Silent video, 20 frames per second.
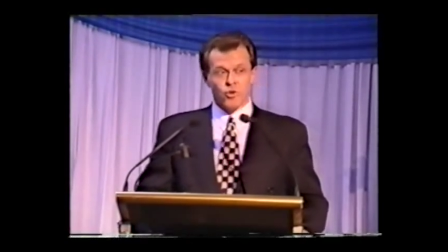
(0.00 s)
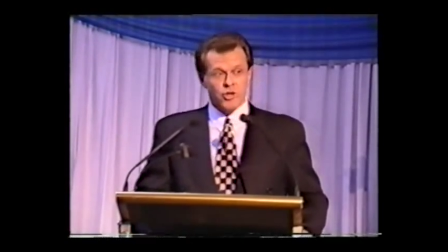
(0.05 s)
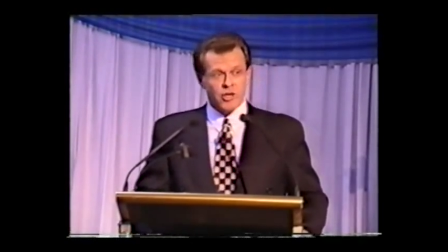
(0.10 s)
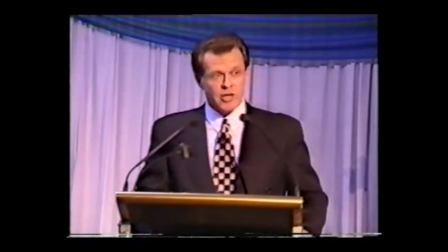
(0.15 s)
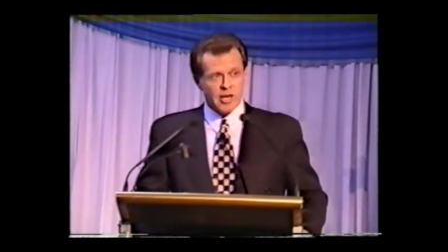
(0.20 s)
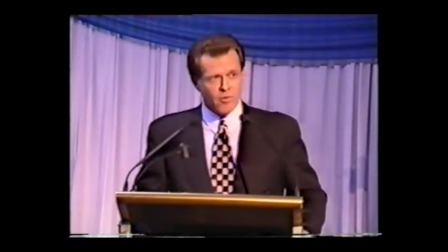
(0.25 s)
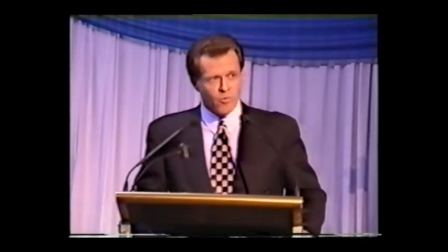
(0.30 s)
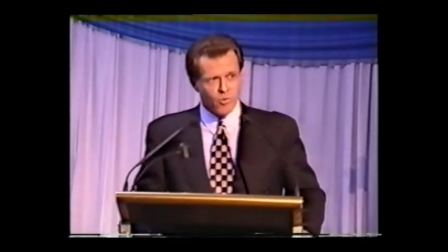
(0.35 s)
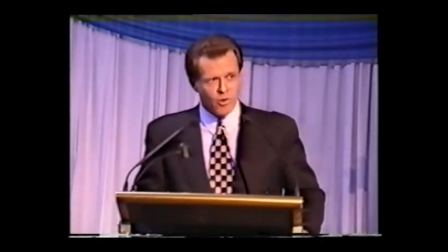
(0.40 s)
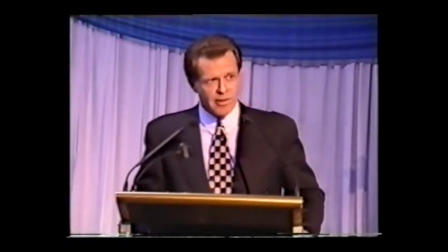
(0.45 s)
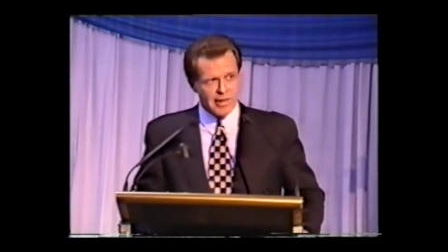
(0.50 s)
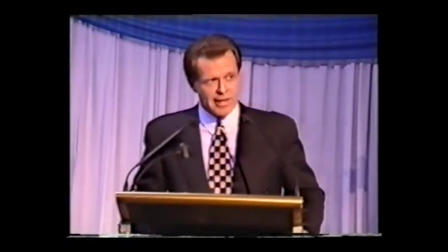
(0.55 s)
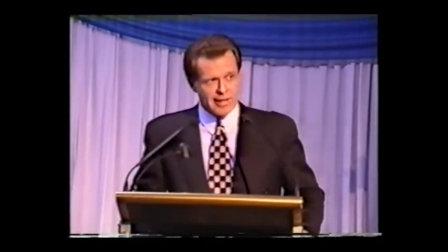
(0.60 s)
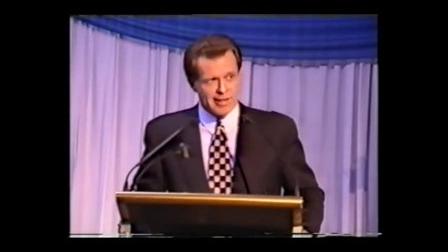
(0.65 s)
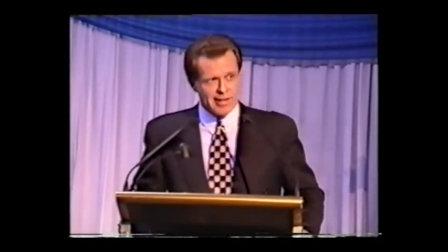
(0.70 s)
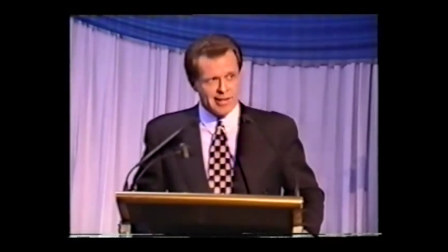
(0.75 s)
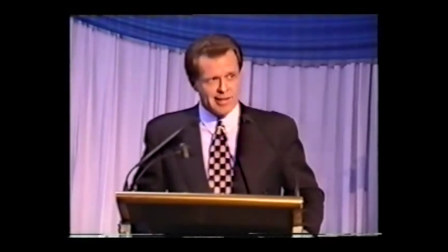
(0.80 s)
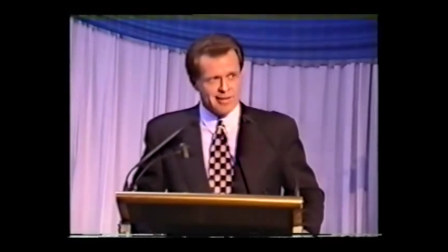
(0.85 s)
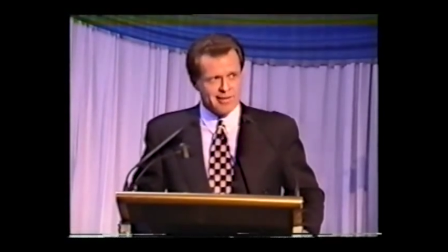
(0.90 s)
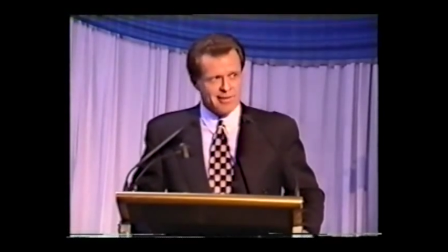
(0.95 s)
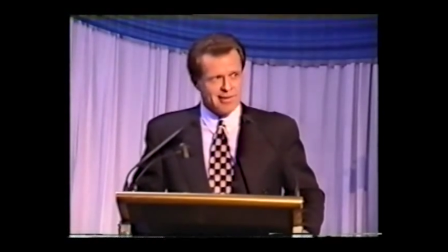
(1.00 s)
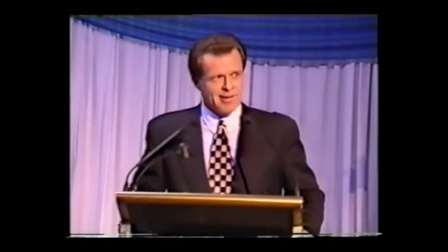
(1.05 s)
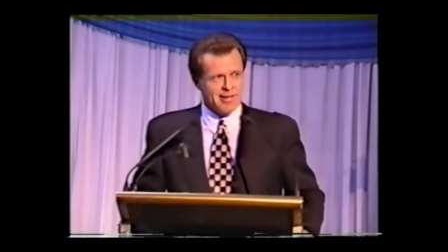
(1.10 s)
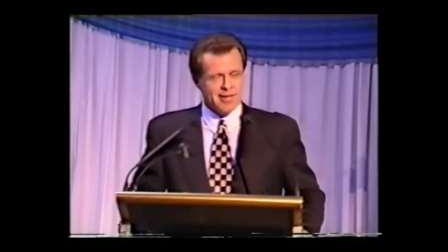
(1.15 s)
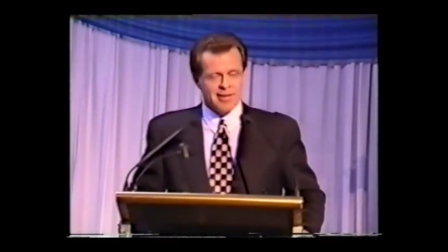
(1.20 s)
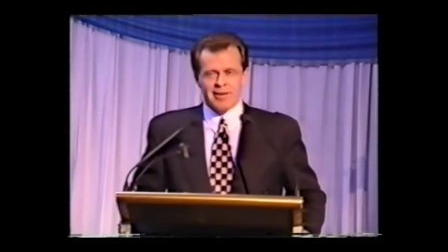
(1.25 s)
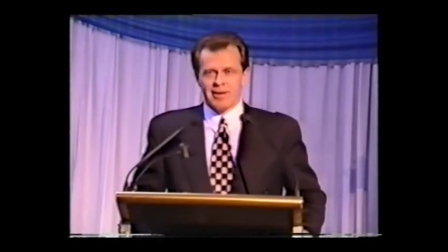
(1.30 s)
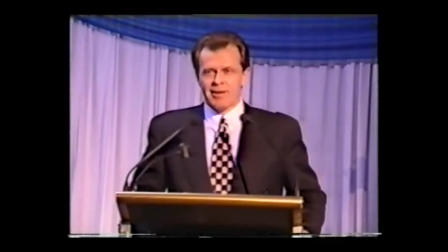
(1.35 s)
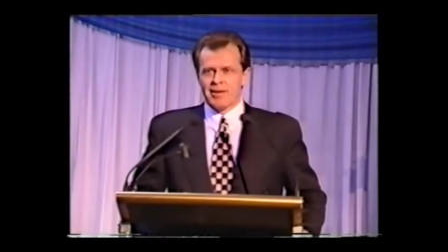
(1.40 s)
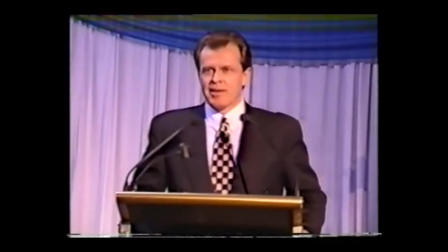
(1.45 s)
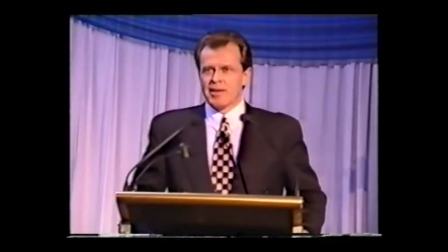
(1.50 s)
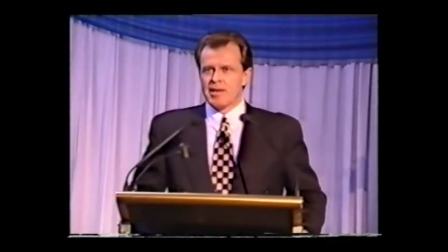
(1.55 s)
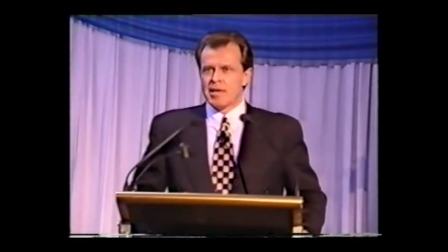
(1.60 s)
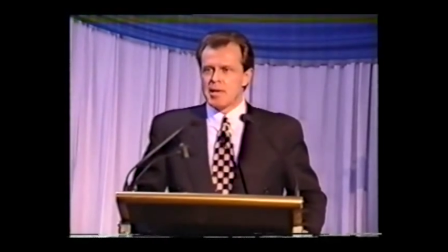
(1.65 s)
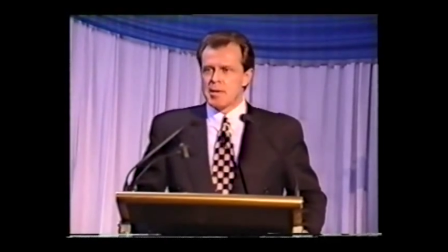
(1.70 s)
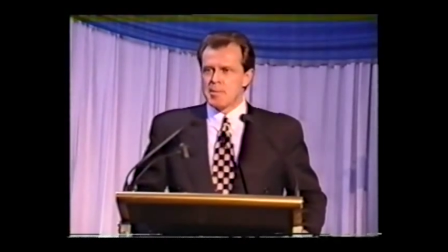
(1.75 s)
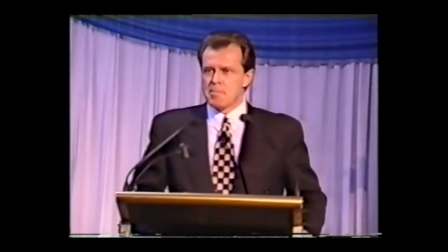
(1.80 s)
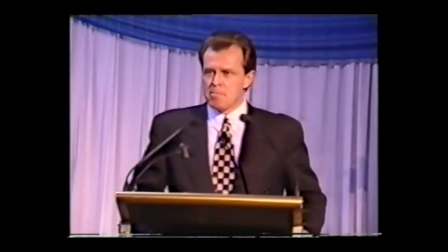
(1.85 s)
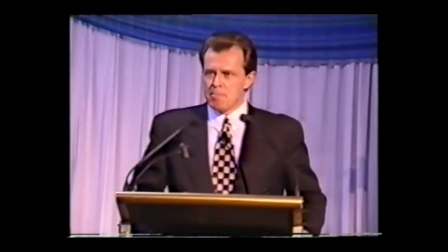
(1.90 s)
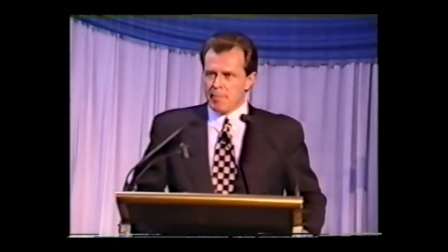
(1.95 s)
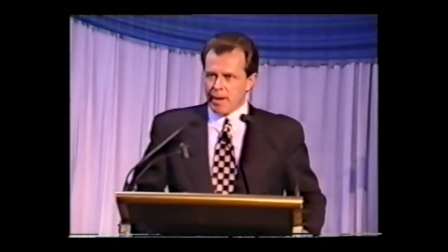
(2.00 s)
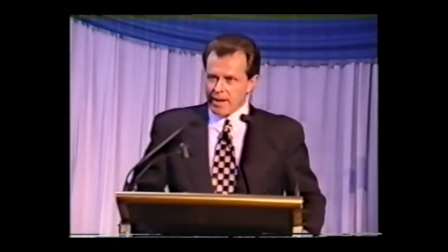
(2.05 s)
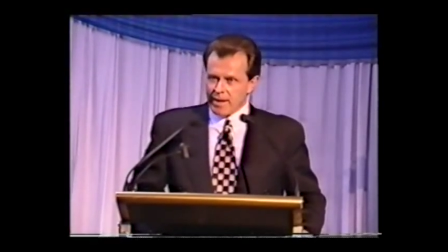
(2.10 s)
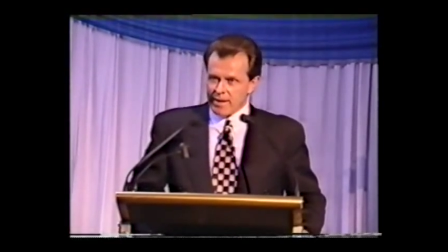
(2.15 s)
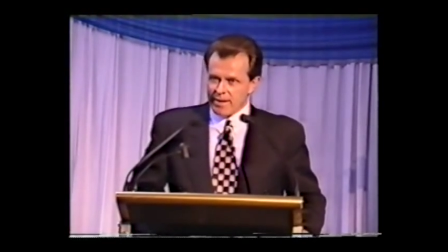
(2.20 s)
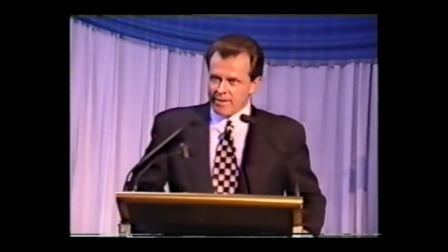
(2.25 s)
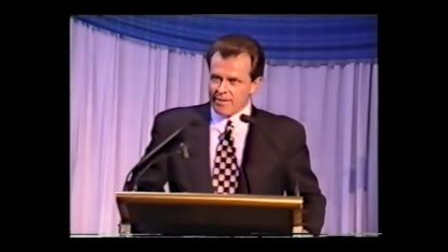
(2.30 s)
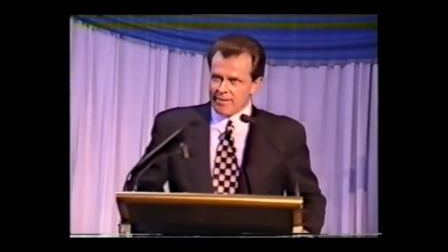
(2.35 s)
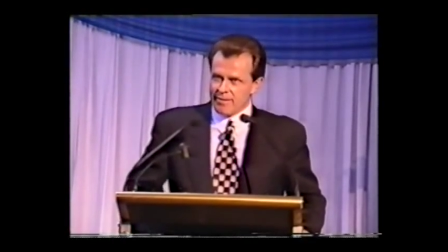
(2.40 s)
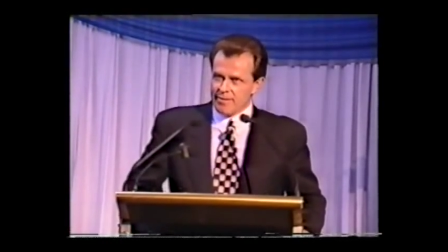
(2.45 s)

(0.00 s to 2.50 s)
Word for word: You know why they did it? Money.